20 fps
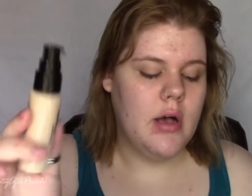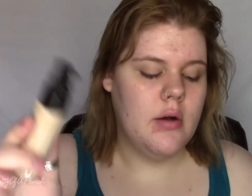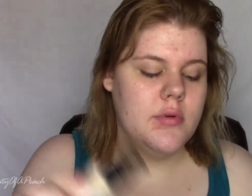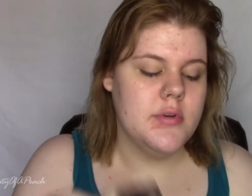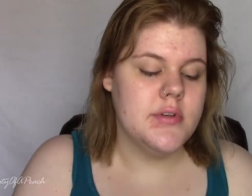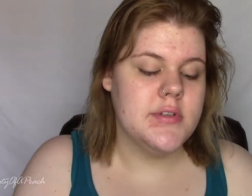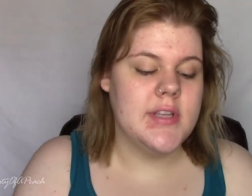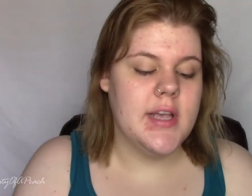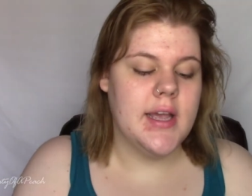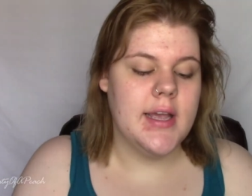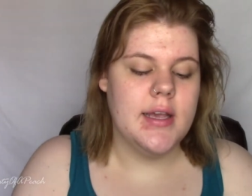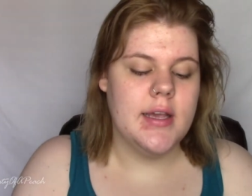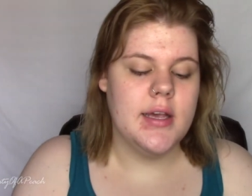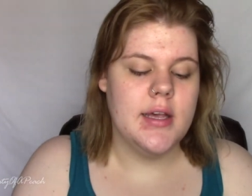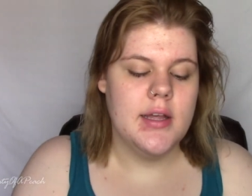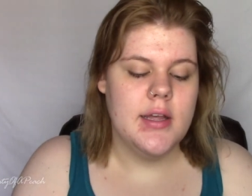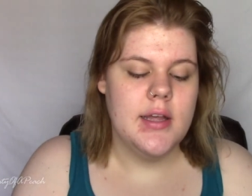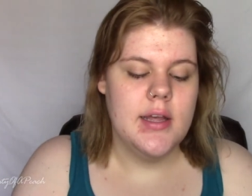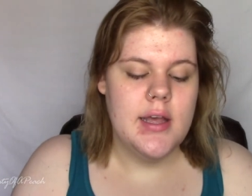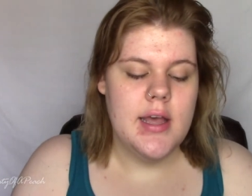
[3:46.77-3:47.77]
I was like,
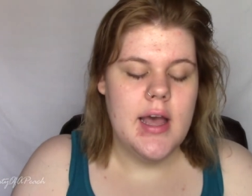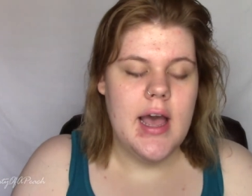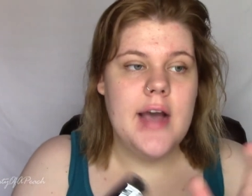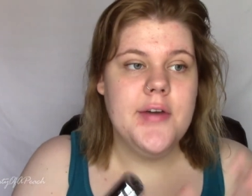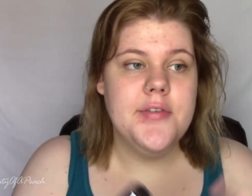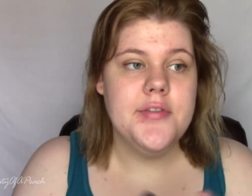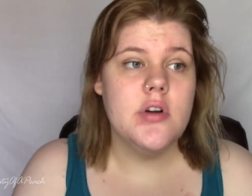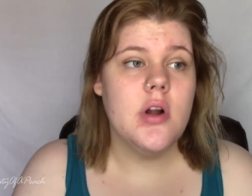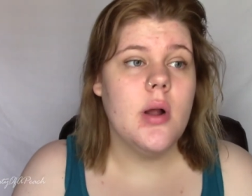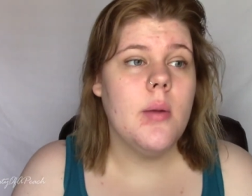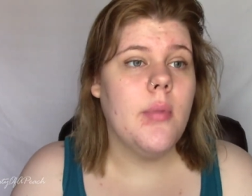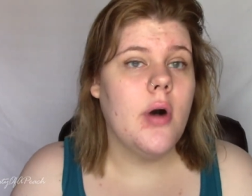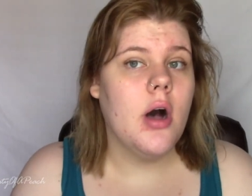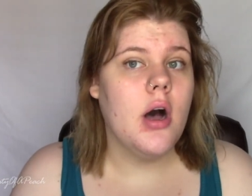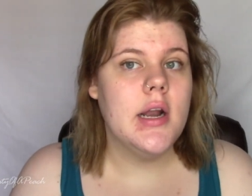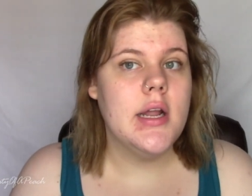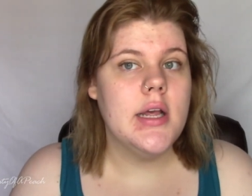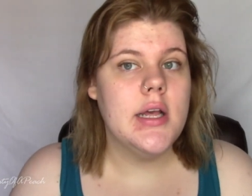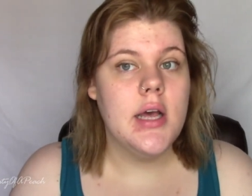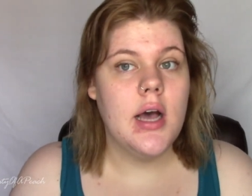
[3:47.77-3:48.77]
after I
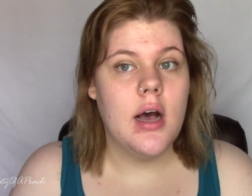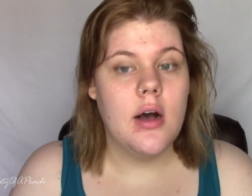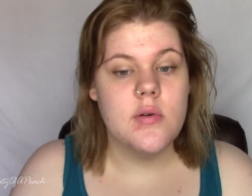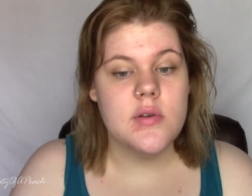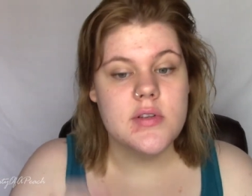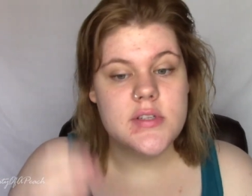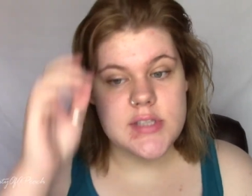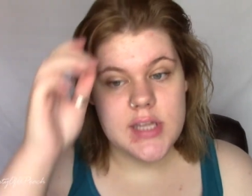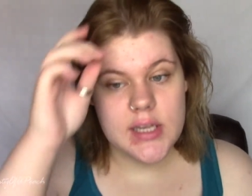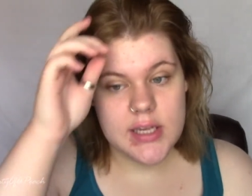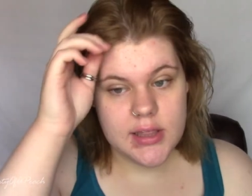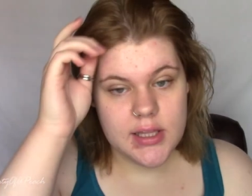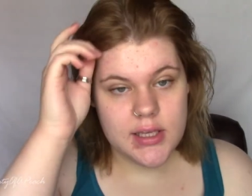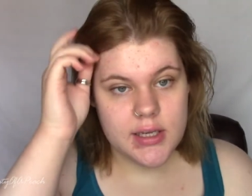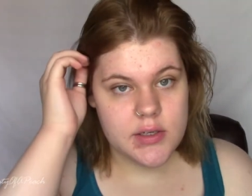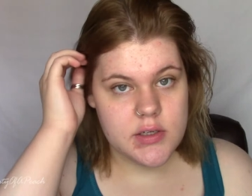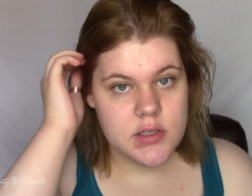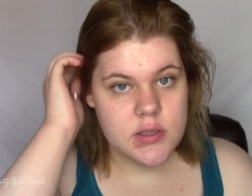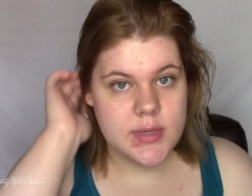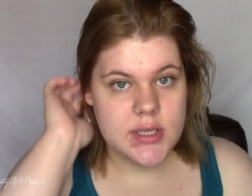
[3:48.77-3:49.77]
bought it, I was like
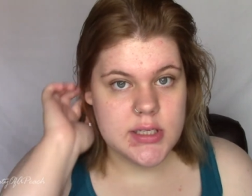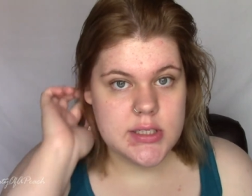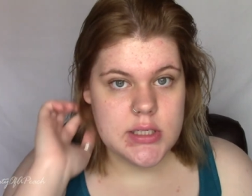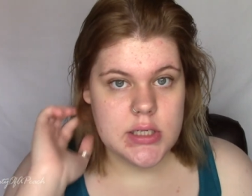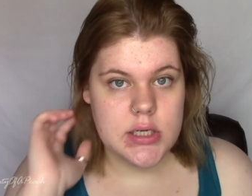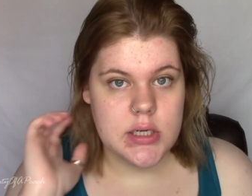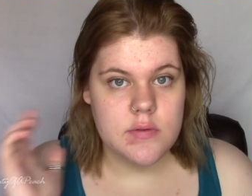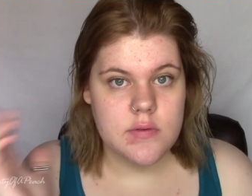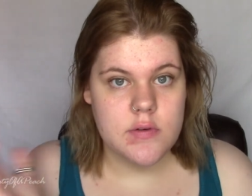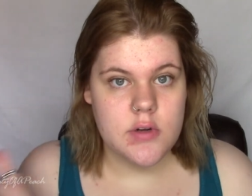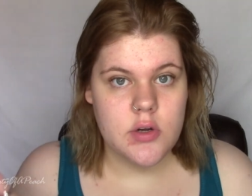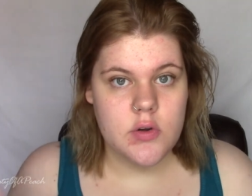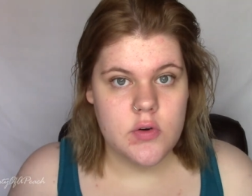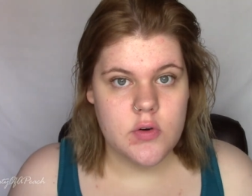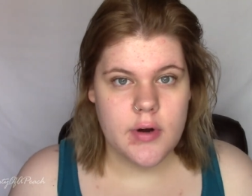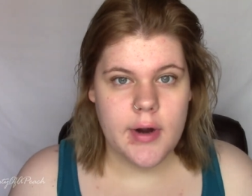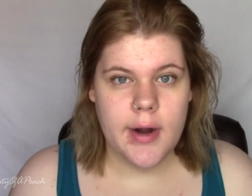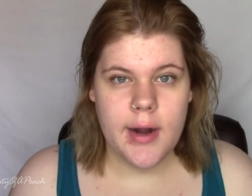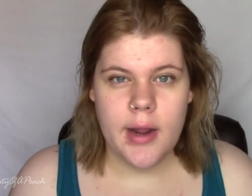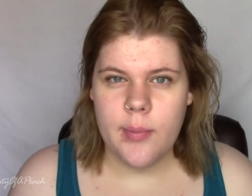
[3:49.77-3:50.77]
thinking to myself, oh
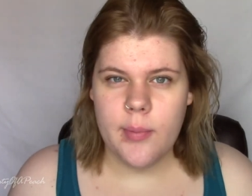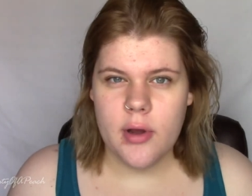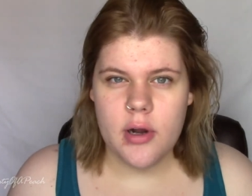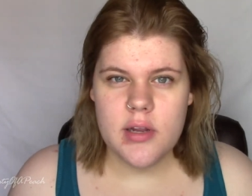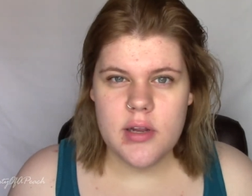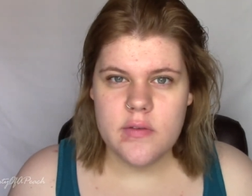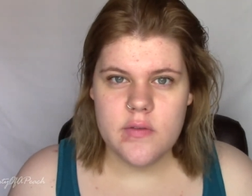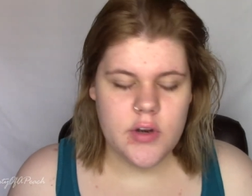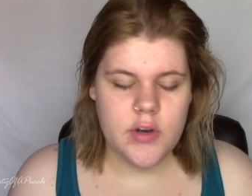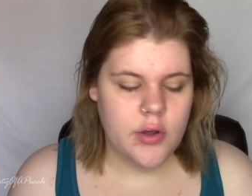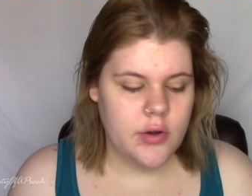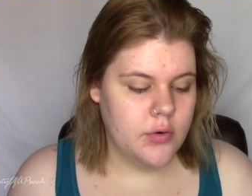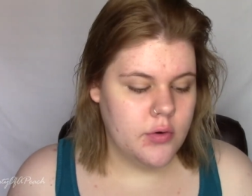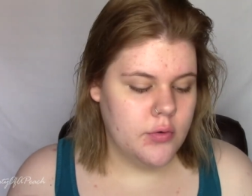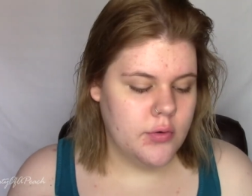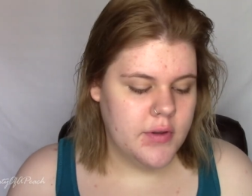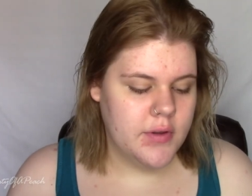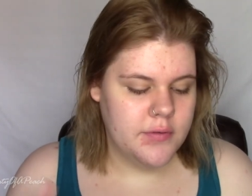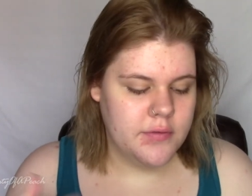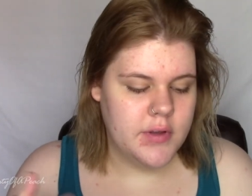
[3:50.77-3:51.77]
crap, I don't even
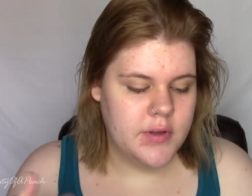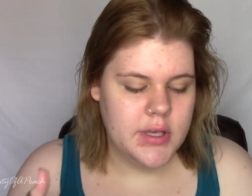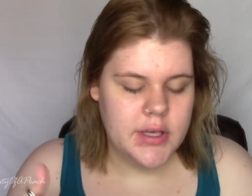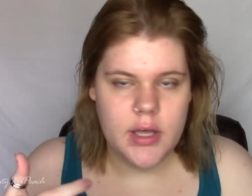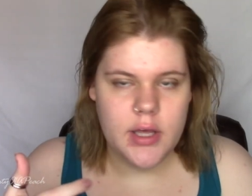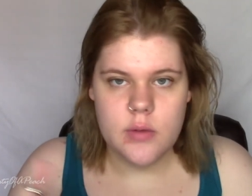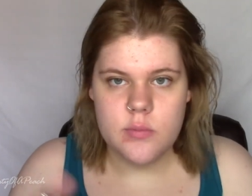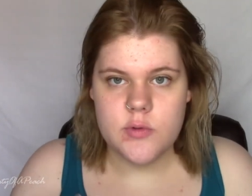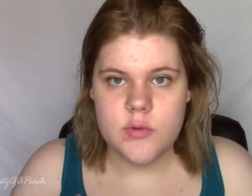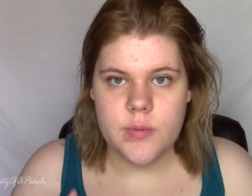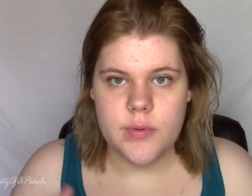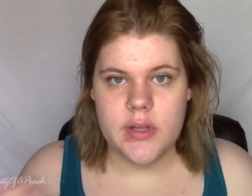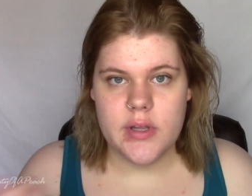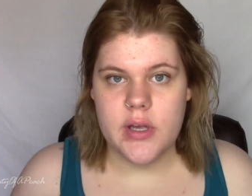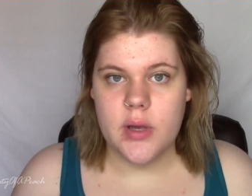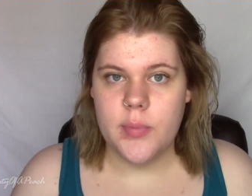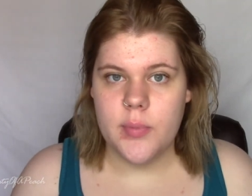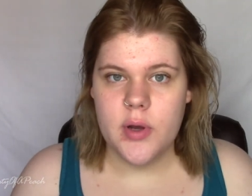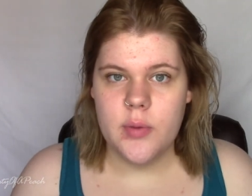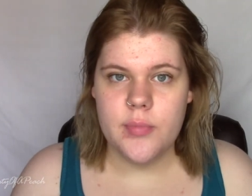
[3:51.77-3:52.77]
know if it comes with
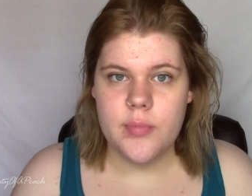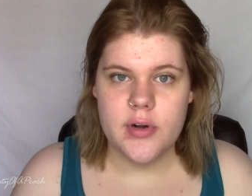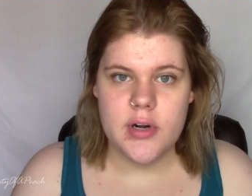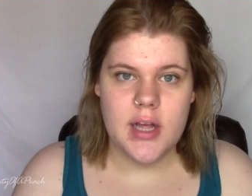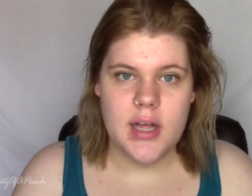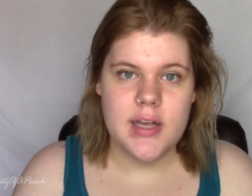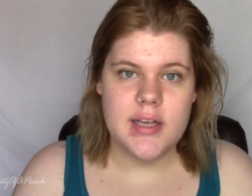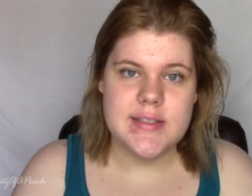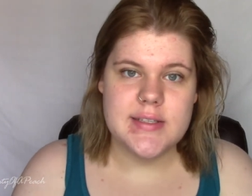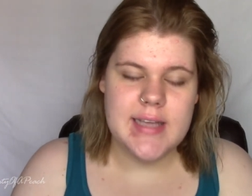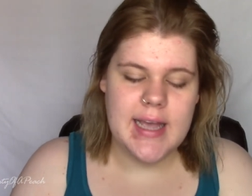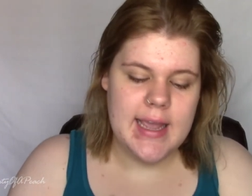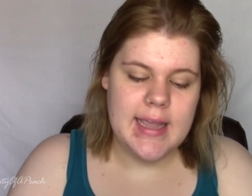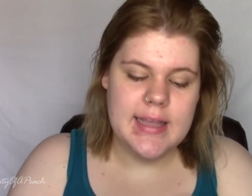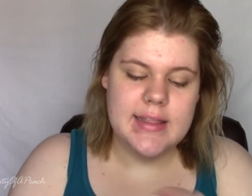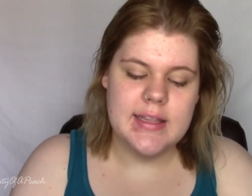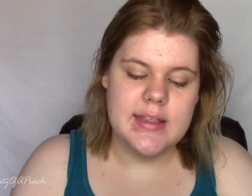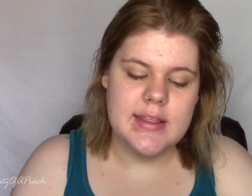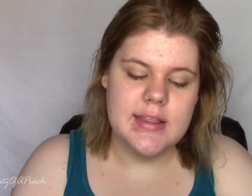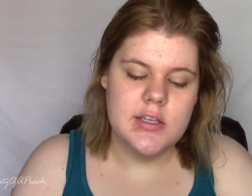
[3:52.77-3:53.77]
like a pump or not because I
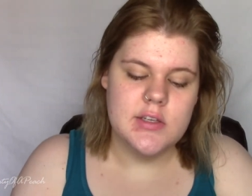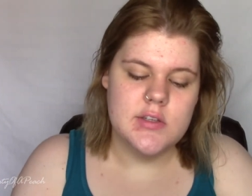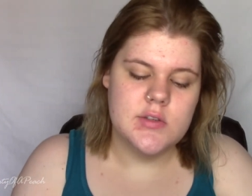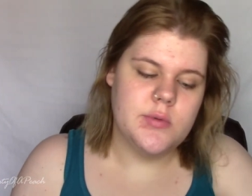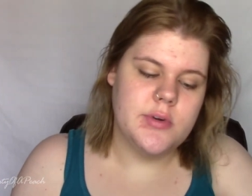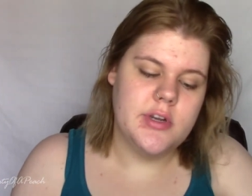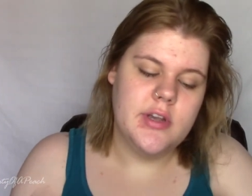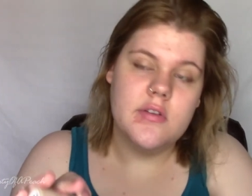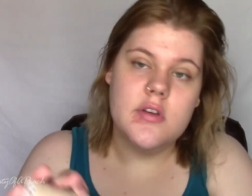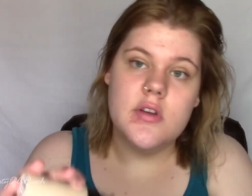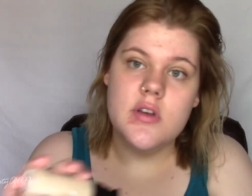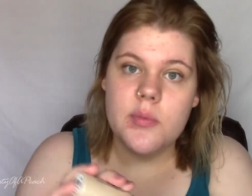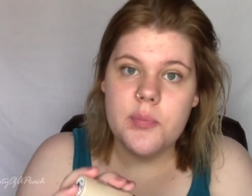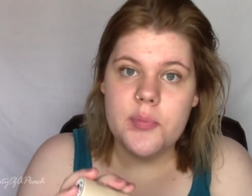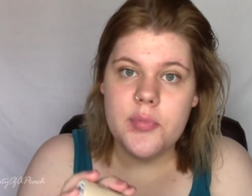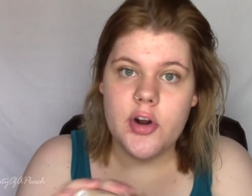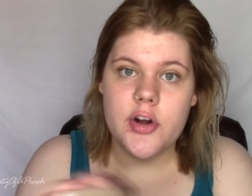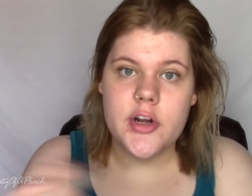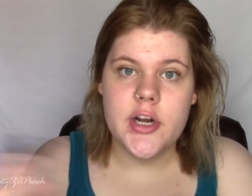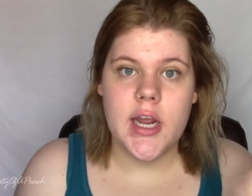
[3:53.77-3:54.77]
hate the things where you have to
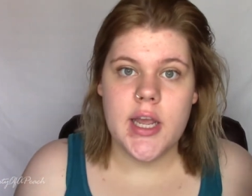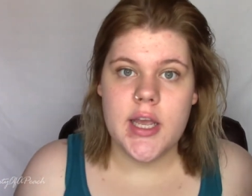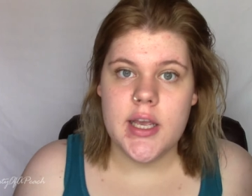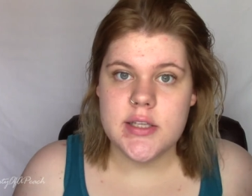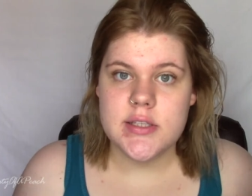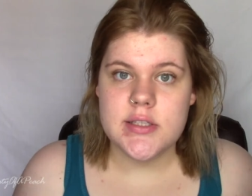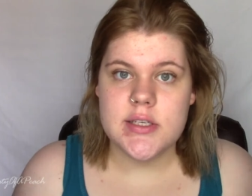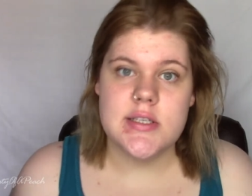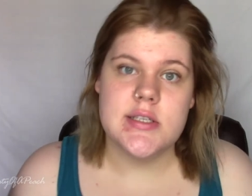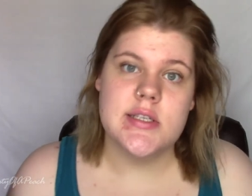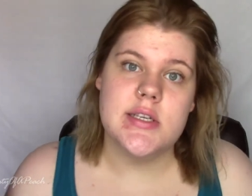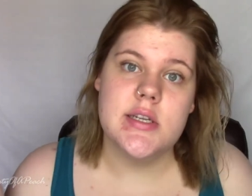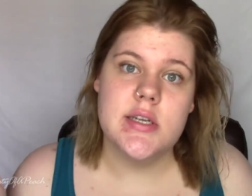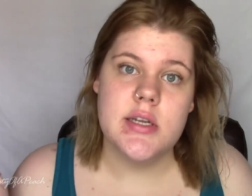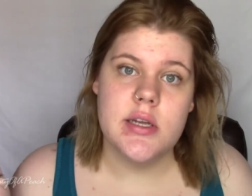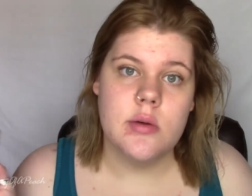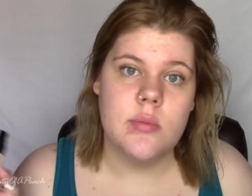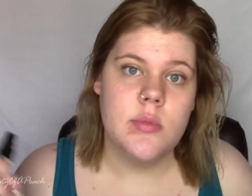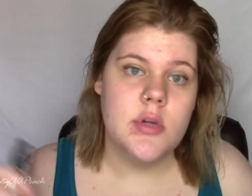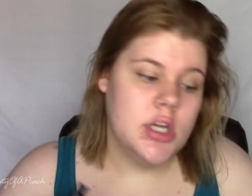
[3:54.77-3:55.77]
dump it on your hands because they
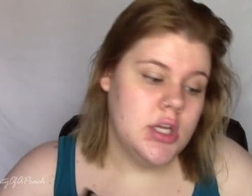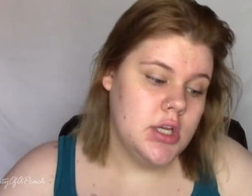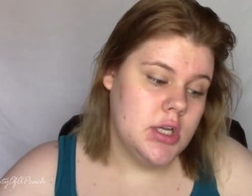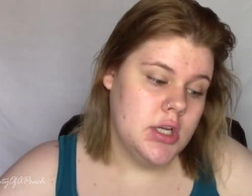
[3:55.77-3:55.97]
end up